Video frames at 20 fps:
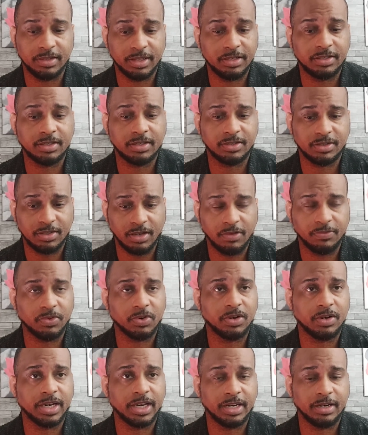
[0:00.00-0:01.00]
At least
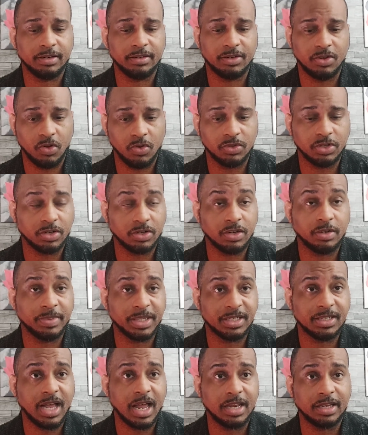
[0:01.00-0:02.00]
silver and gold are going to
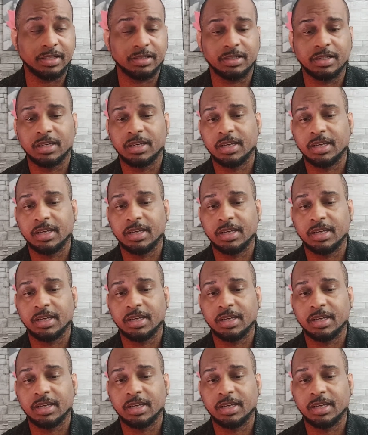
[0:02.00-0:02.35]
be solid